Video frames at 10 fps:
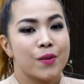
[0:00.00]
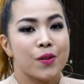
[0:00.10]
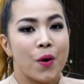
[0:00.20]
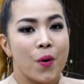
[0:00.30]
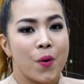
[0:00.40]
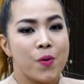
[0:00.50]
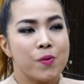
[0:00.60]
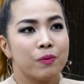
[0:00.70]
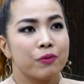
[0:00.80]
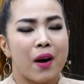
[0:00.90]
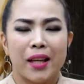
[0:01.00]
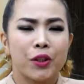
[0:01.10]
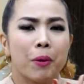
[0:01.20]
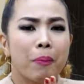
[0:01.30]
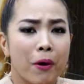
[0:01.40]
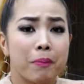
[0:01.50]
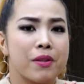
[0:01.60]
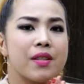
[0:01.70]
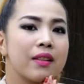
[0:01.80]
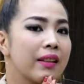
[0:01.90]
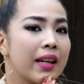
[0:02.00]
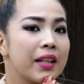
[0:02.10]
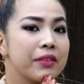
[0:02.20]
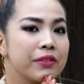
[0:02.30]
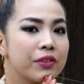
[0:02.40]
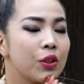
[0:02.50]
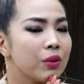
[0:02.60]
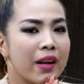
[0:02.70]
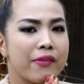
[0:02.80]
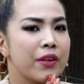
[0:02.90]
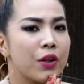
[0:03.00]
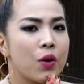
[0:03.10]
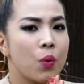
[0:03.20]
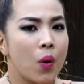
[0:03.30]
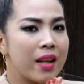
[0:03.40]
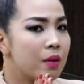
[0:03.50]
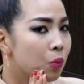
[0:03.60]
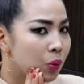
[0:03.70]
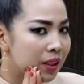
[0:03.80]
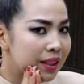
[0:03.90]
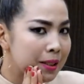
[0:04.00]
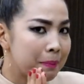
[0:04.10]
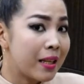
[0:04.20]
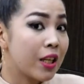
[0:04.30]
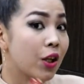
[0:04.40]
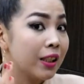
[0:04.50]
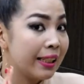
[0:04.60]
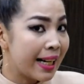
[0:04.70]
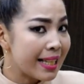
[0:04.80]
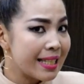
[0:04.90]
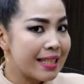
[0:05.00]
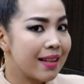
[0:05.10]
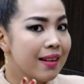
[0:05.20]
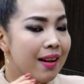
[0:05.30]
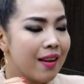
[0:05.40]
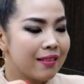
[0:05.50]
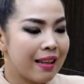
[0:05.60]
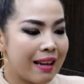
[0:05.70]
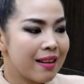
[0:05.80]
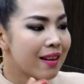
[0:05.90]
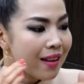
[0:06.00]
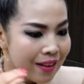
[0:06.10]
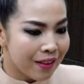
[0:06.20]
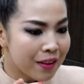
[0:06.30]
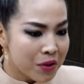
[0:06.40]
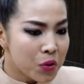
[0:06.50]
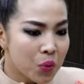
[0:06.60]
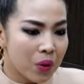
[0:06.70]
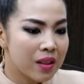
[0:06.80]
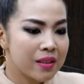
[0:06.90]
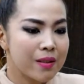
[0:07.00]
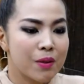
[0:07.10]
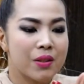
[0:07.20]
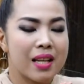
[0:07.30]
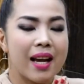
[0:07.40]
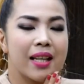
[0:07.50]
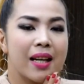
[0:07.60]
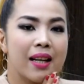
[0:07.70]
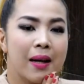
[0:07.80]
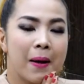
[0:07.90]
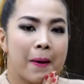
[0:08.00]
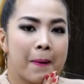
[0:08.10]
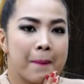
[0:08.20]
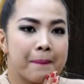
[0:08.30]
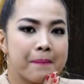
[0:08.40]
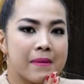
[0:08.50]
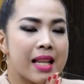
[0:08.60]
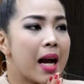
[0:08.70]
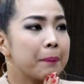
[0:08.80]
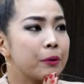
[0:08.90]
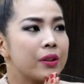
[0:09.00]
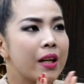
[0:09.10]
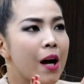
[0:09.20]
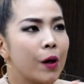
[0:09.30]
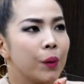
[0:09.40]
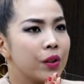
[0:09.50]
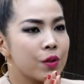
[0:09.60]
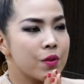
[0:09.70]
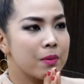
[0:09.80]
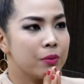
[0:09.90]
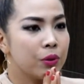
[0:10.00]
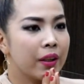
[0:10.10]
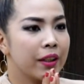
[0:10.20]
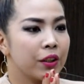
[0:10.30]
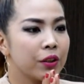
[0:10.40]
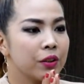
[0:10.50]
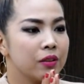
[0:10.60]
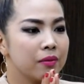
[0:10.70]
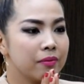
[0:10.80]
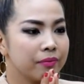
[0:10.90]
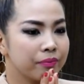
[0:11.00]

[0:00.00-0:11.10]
So find your purpose in life. You'll never know when will gonna be your last day in this world. So sana lahat po ng gagawin niyo sa buhay niyo,